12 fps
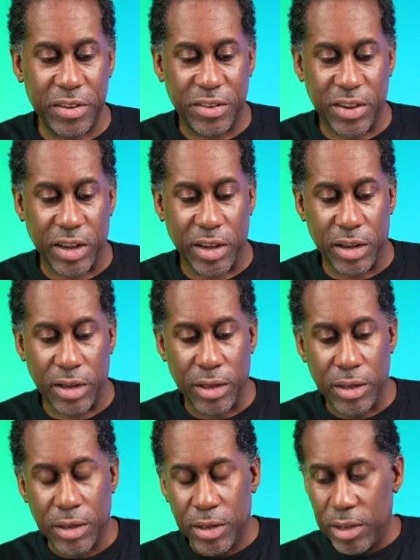it's uh,
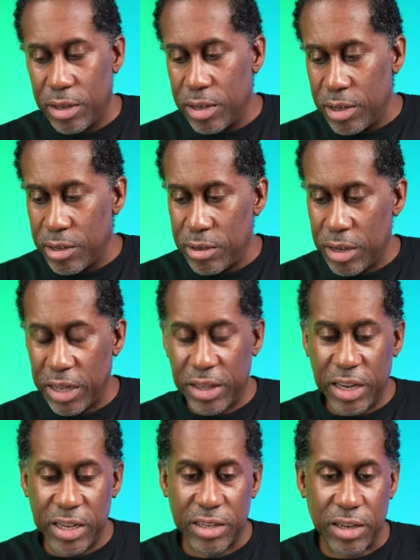I
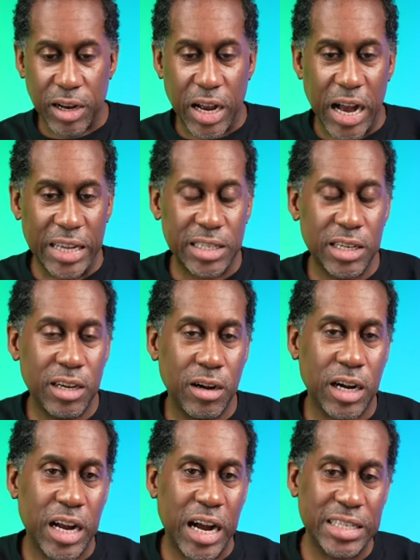think it's
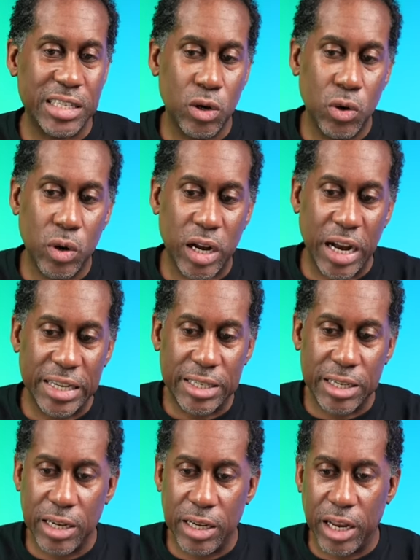Akasa, Akaso,
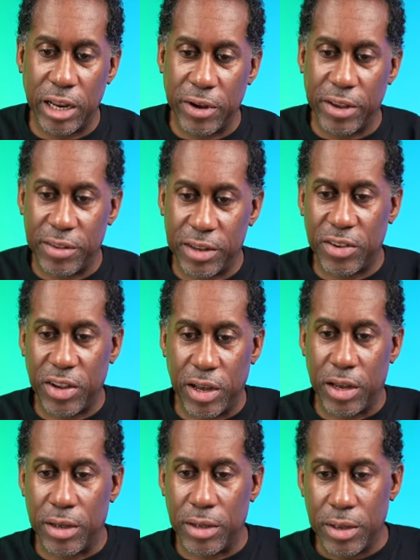Akasa. Anyways, let's
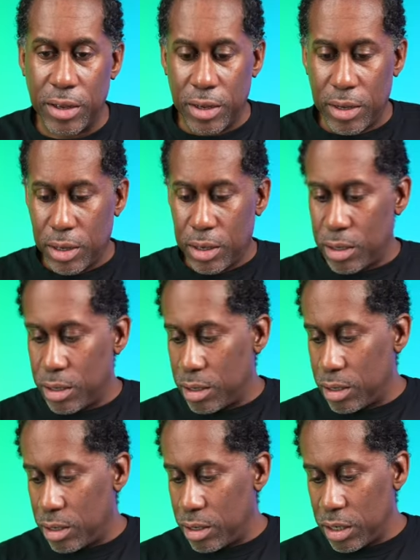uh,
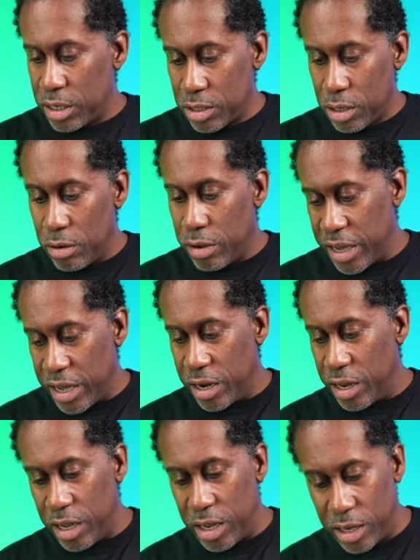let's go ahead
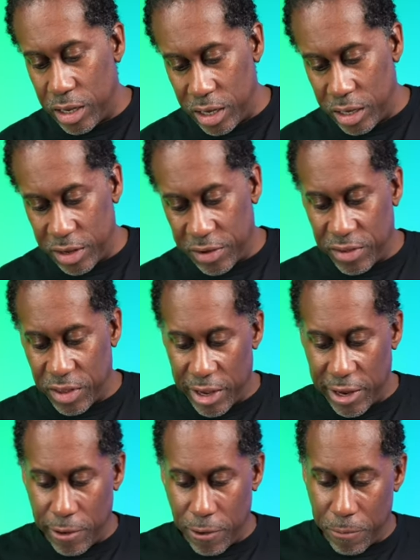and get this
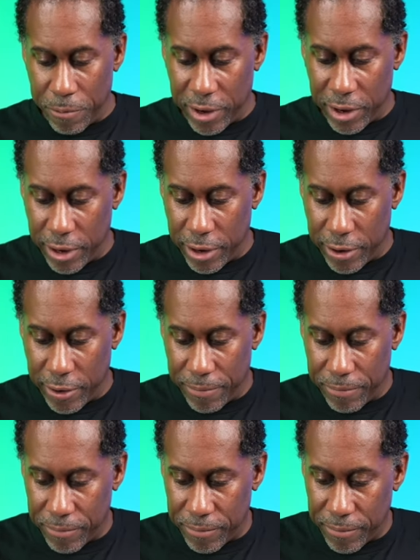thing open here,
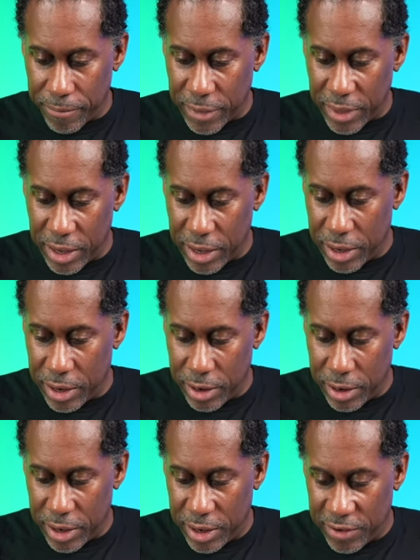and
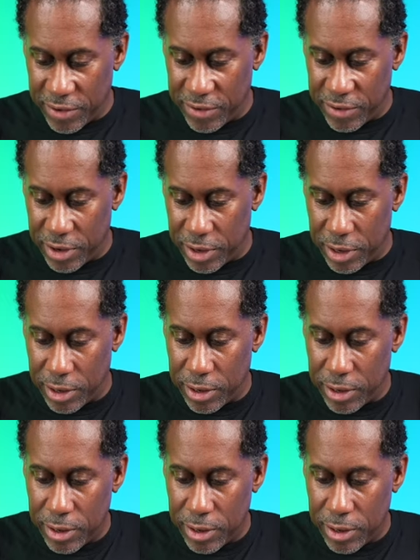uh, and see